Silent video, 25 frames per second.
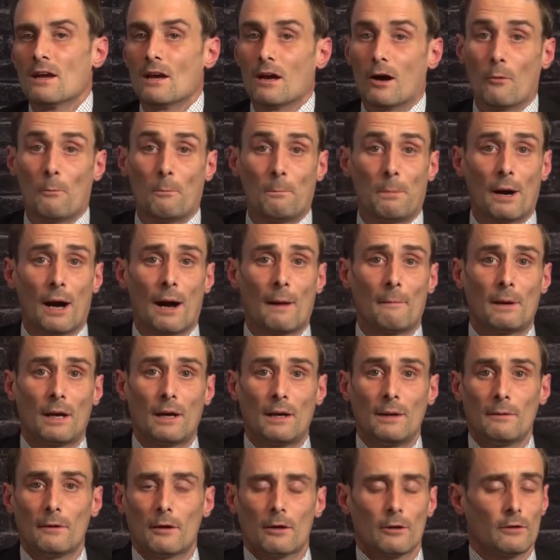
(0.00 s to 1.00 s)

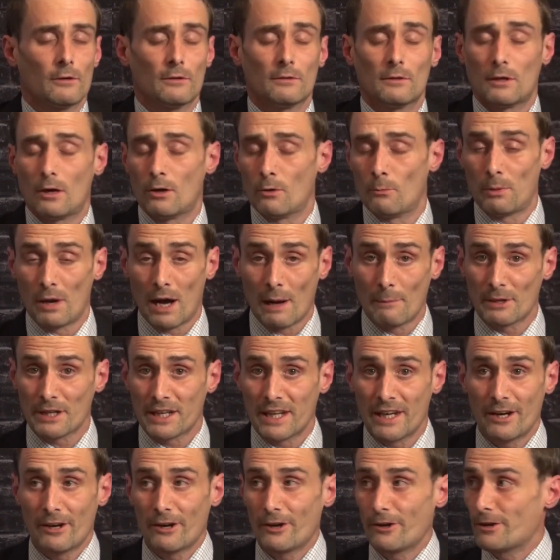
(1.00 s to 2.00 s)
Obamacare
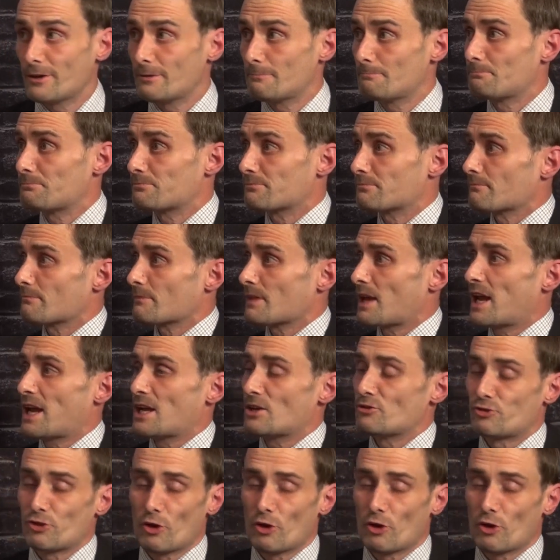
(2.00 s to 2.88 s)
and